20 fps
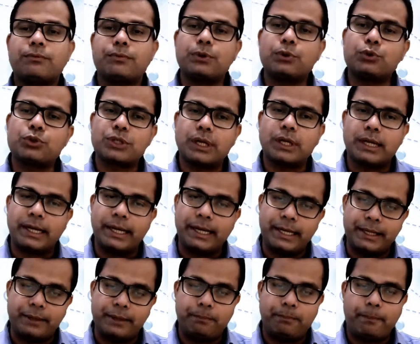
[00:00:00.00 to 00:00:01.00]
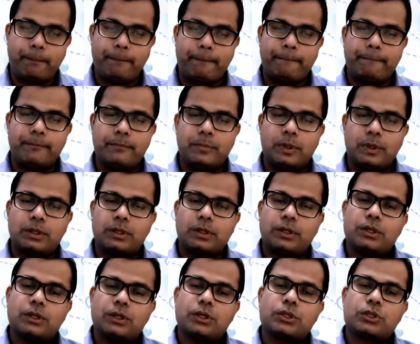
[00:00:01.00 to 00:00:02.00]
future ready.
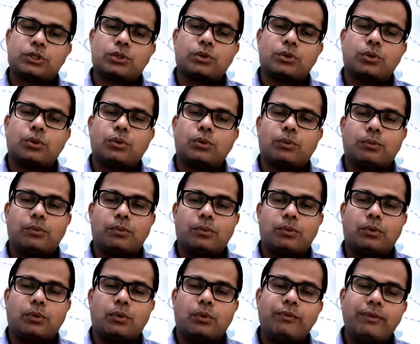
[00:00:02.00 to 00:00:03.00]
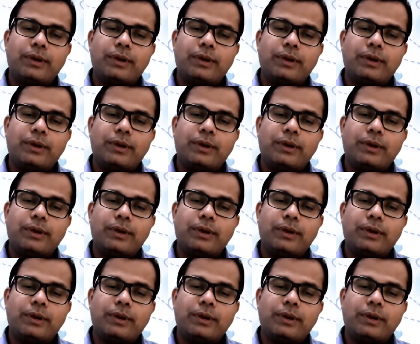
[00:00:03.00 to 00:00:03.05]
So over